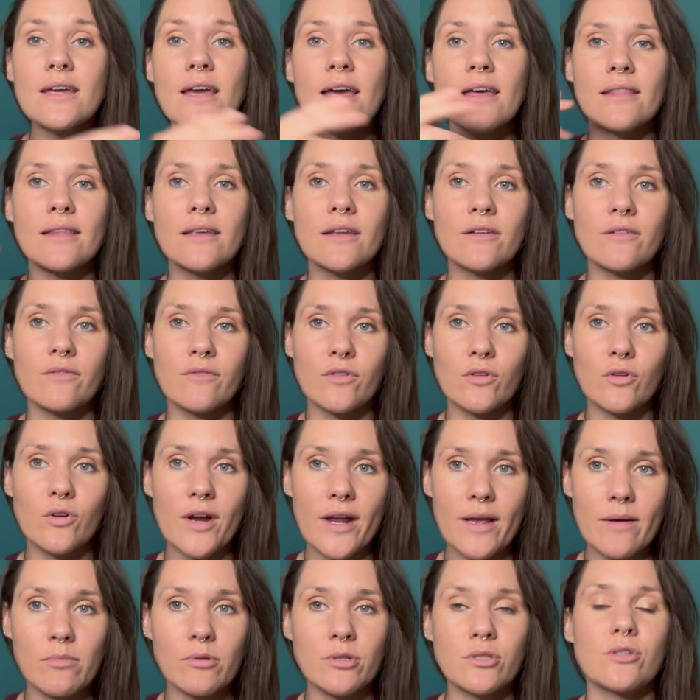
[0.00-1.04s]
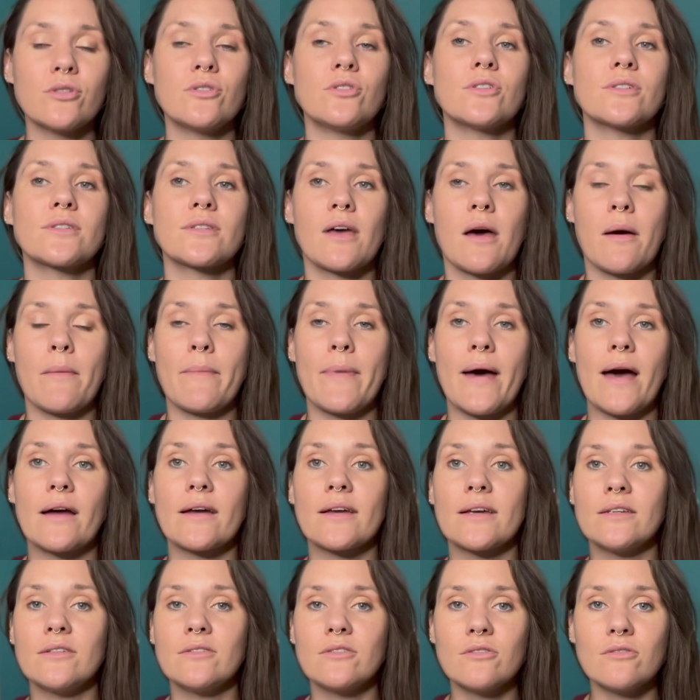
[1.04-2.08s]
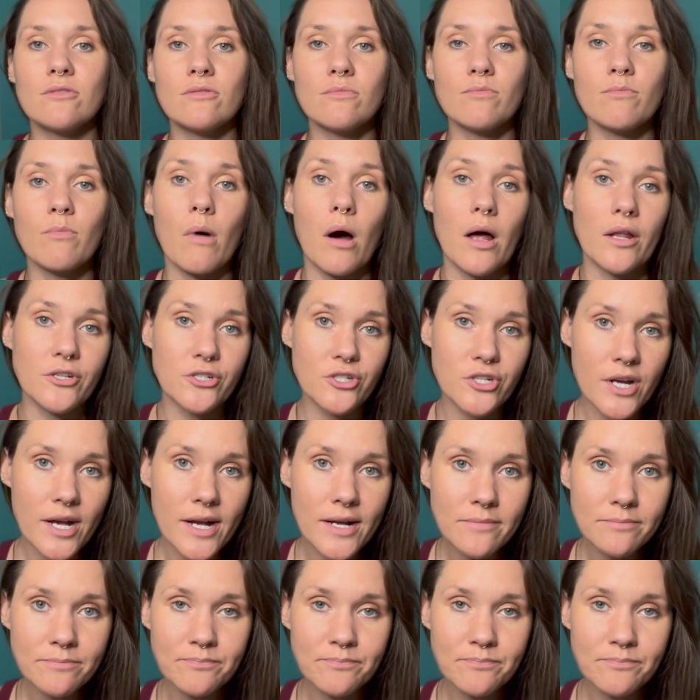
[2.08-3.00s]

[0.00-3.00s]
And then if you're able to just come back into mantra,